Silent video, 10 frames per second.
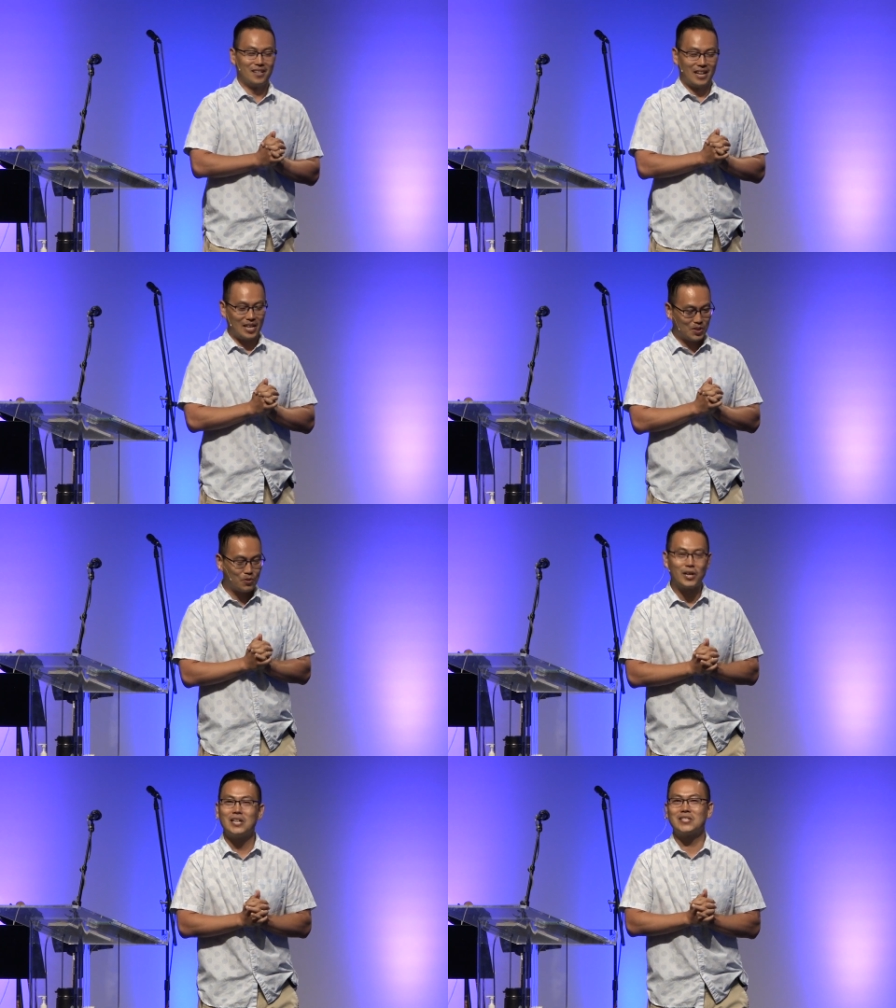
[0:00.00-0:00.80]
as
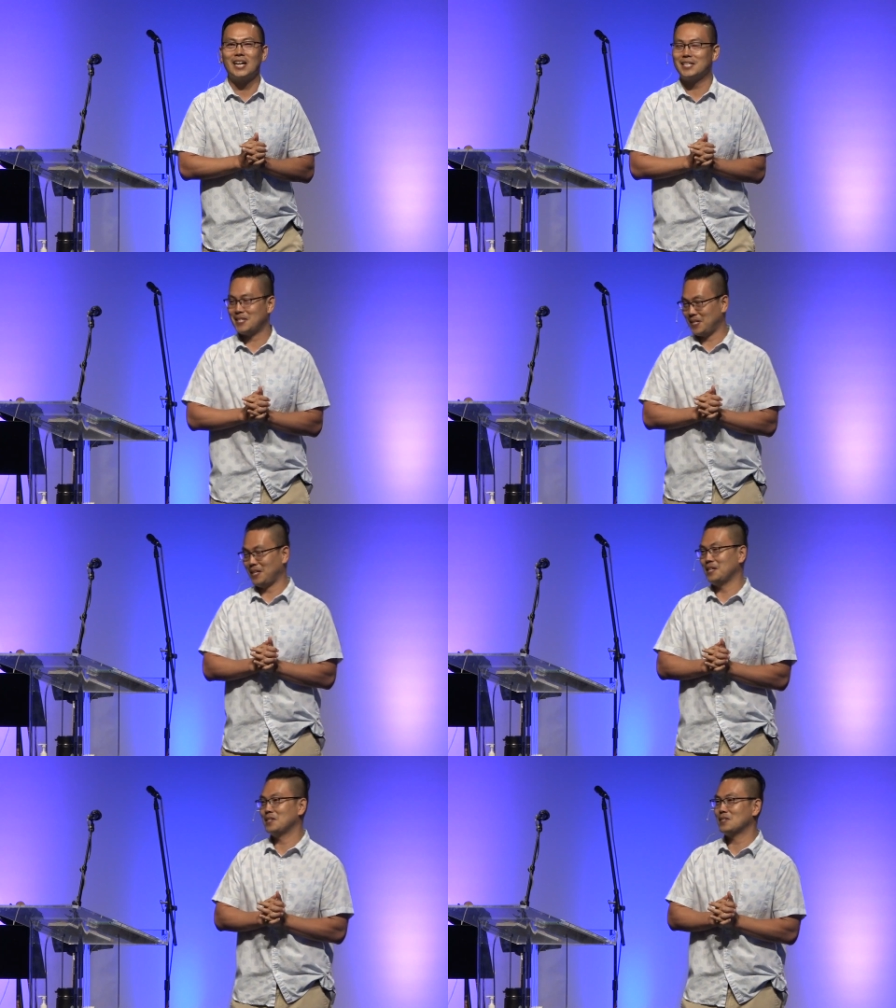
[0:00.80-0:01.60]
crazy as it
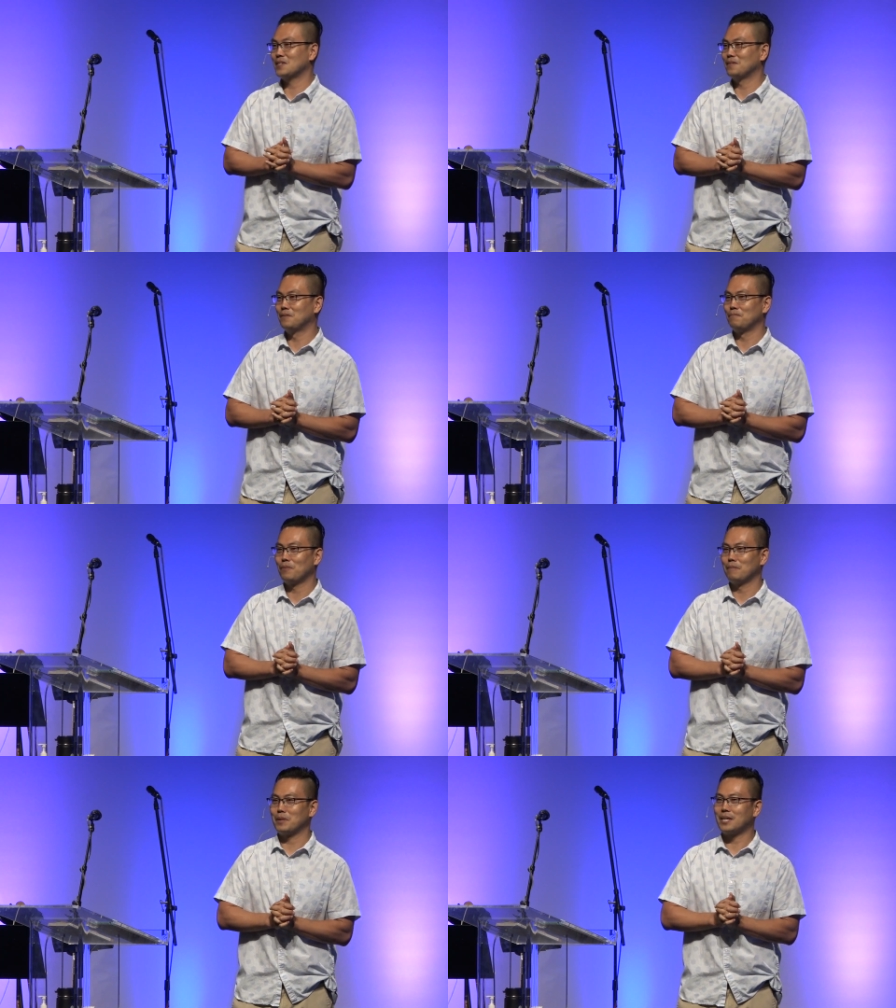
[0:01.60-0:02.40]
is,
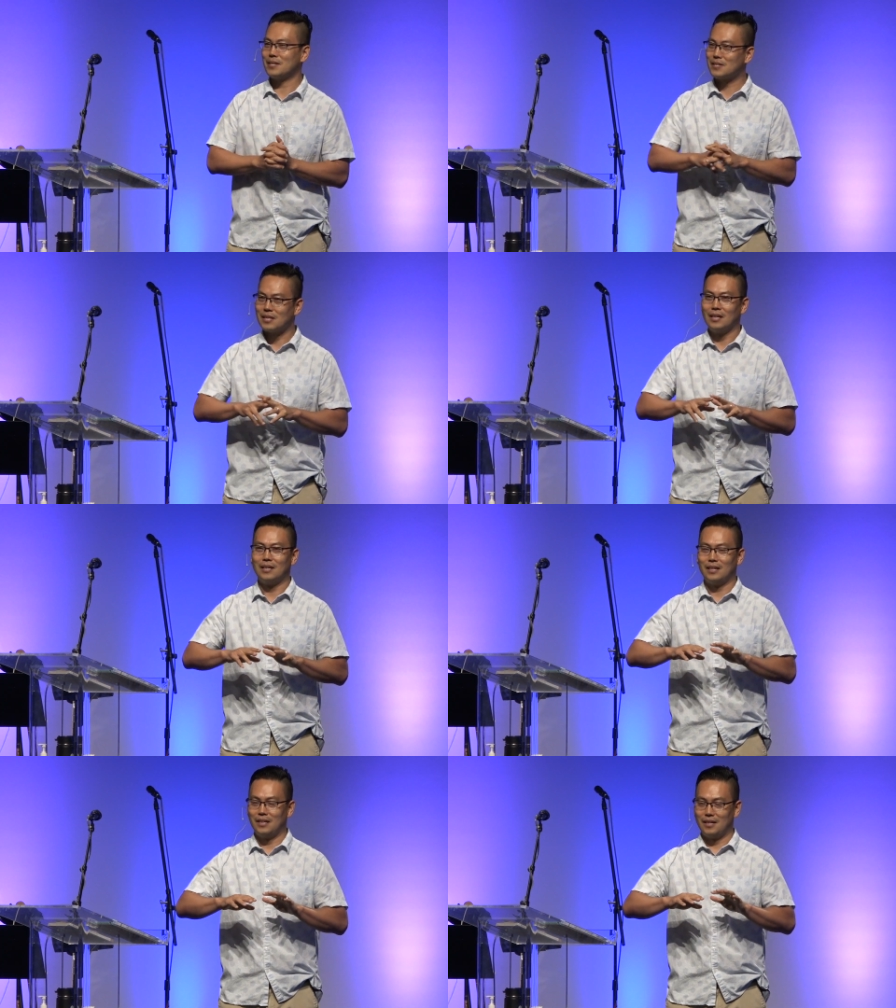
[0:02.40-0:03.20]
because
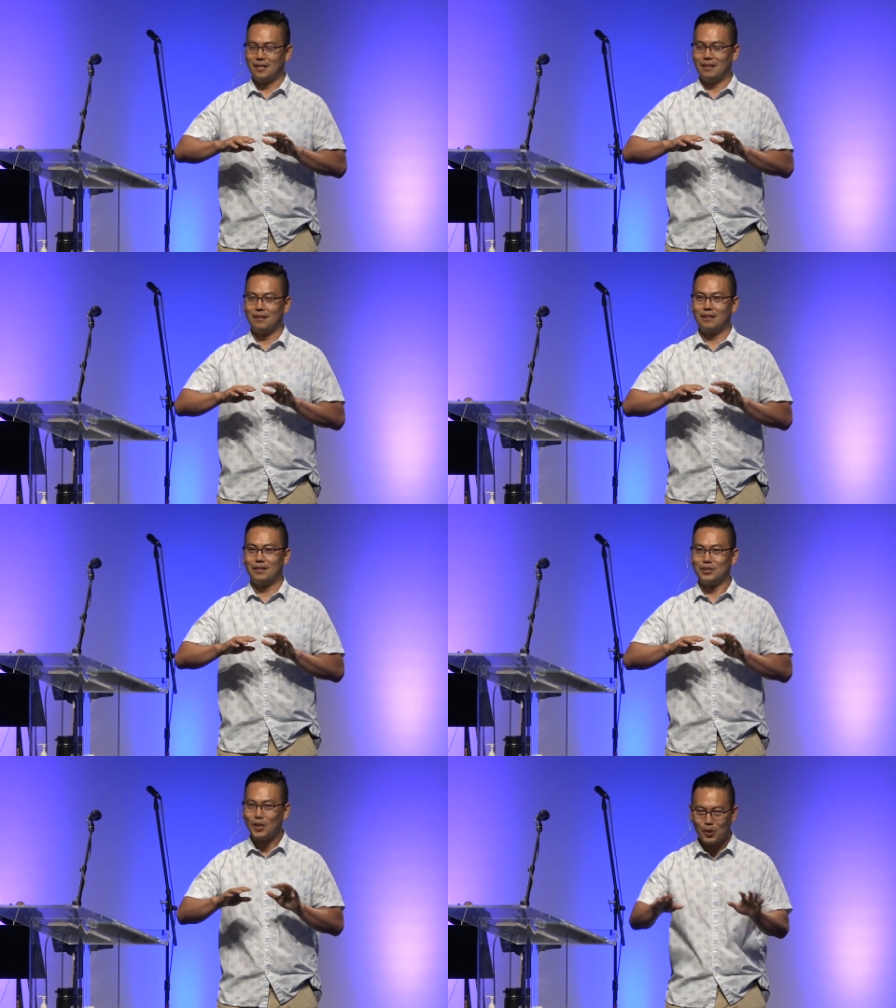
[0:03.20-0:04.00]

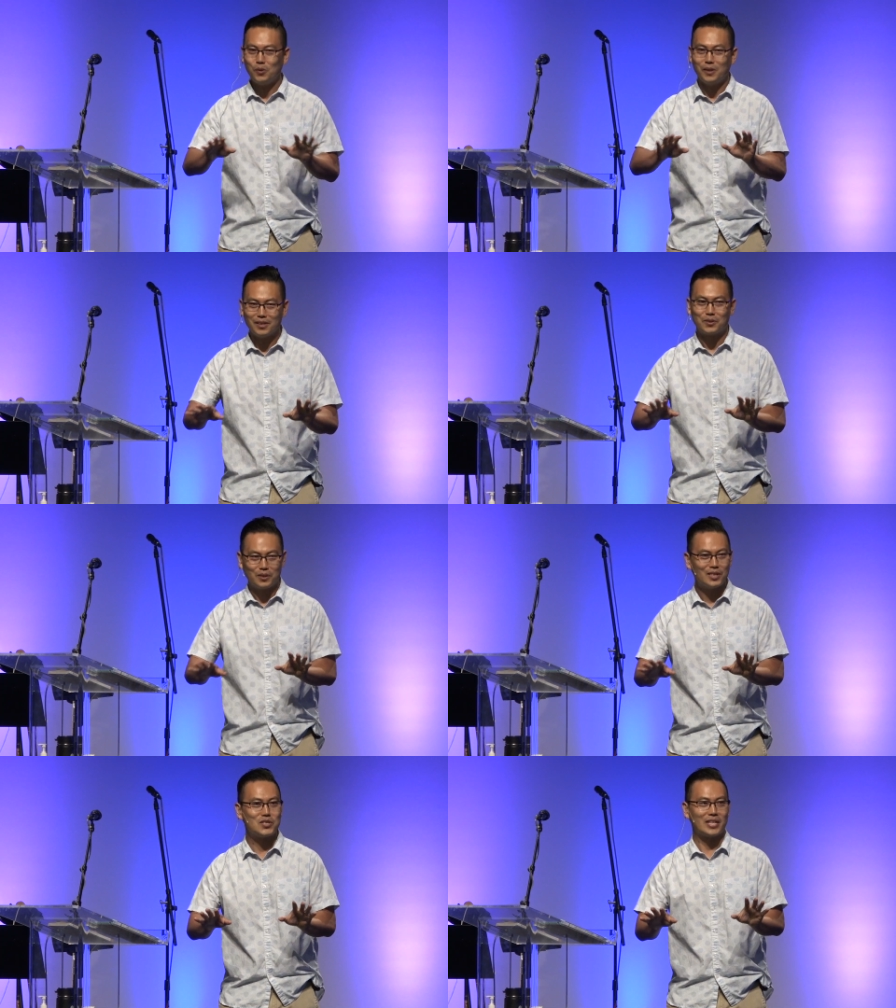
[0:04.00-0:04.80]
no other
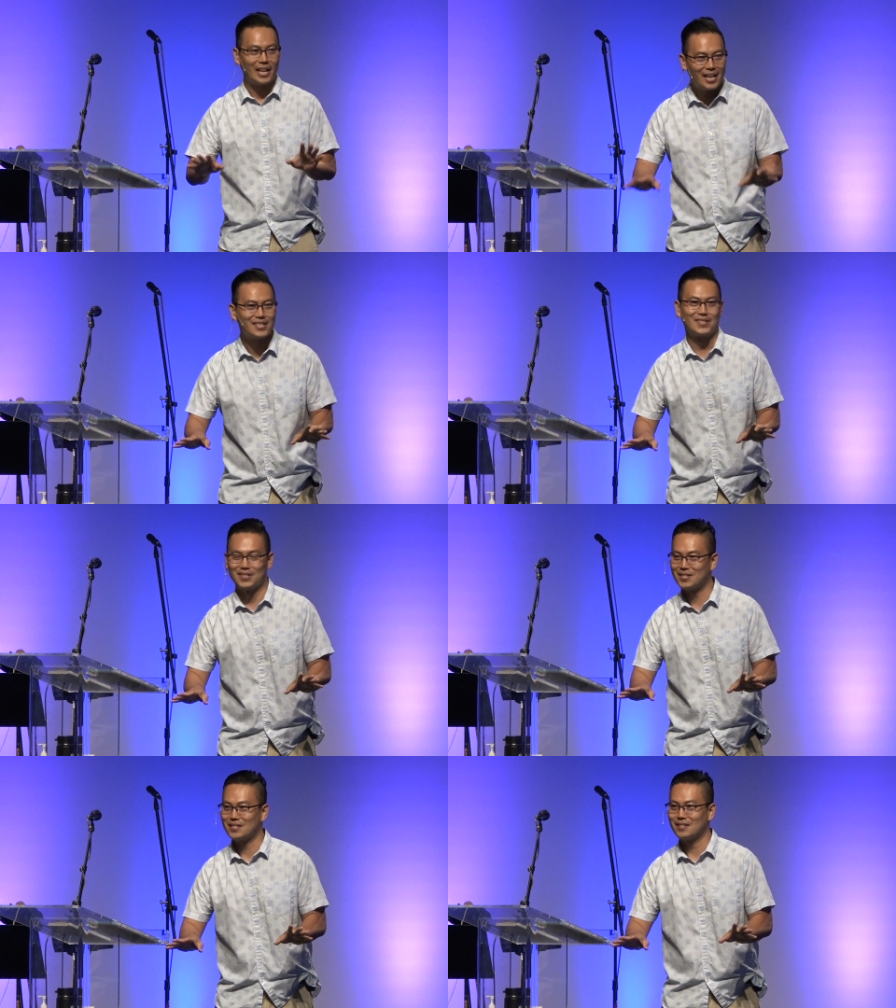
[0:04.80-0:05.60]
religion has
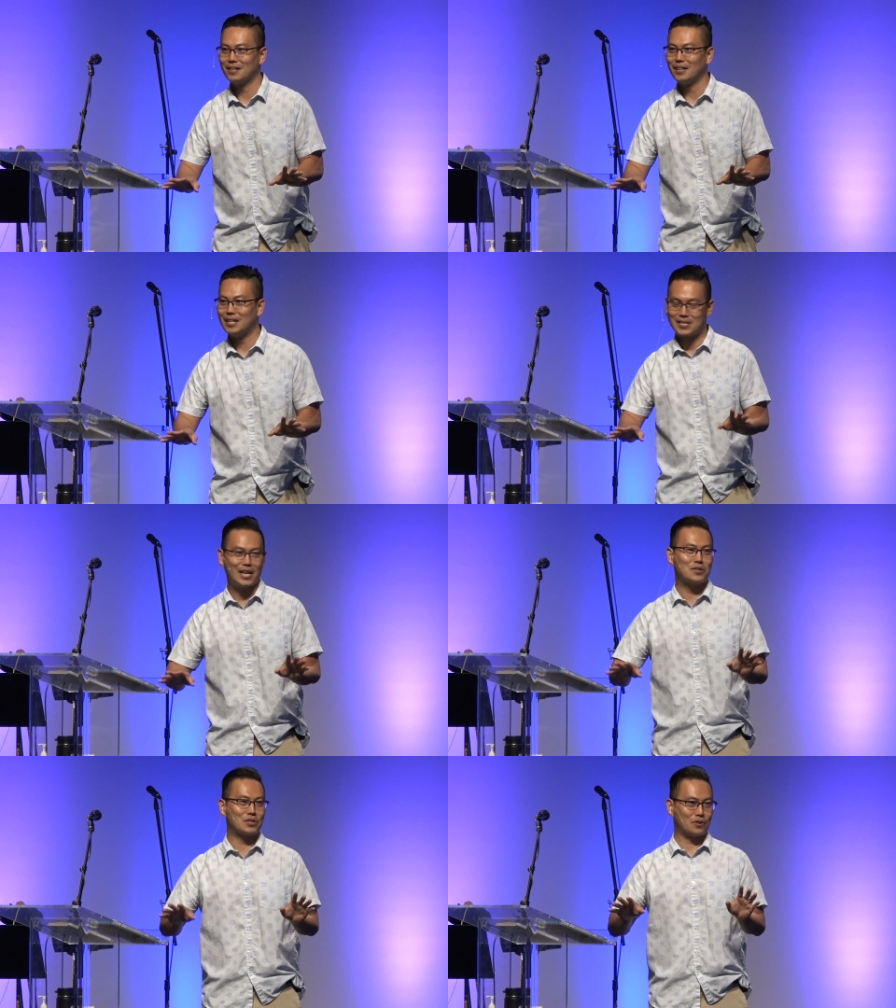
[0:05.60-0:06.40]
this. It
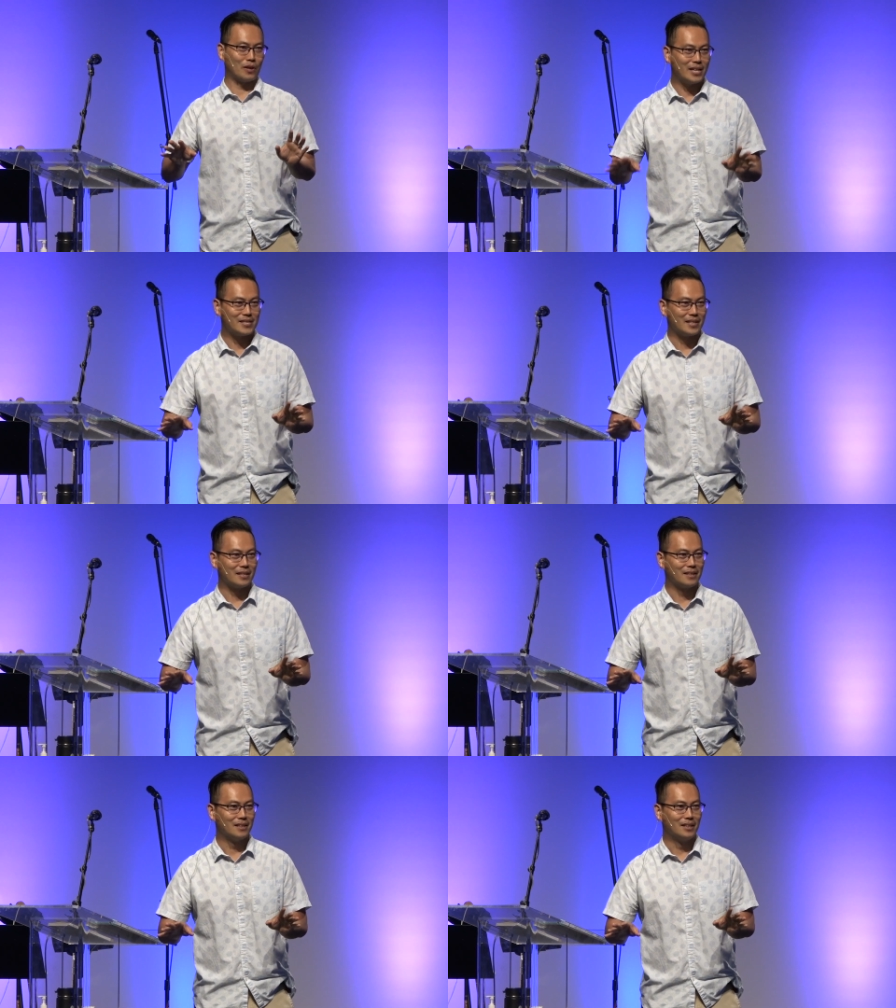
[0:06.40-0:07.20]
sounds crazy,
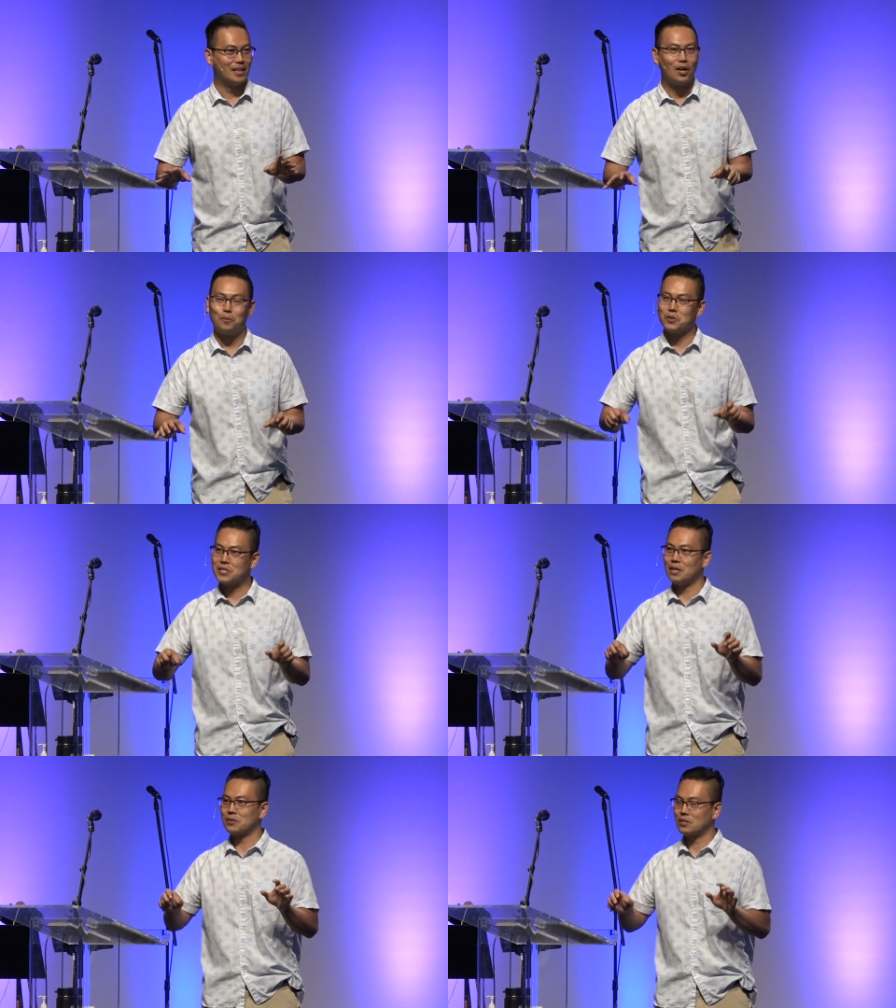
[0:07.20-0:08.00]
almost
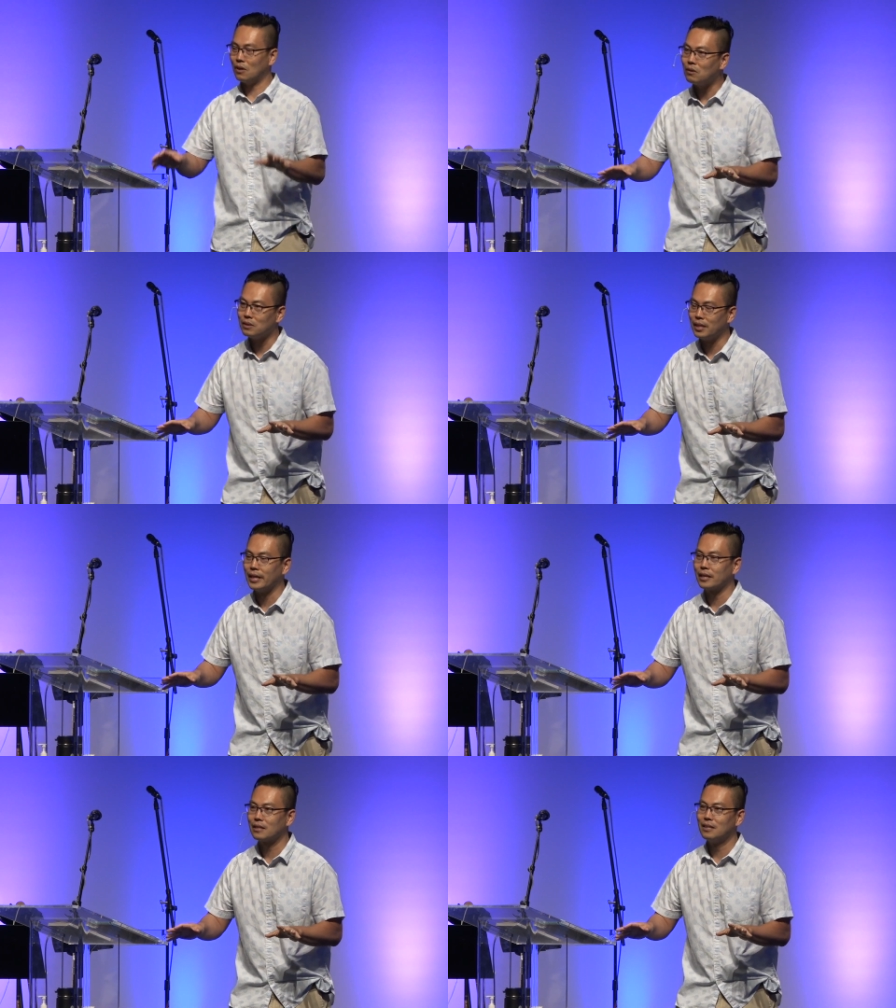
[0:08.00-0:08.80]
sounds cult like,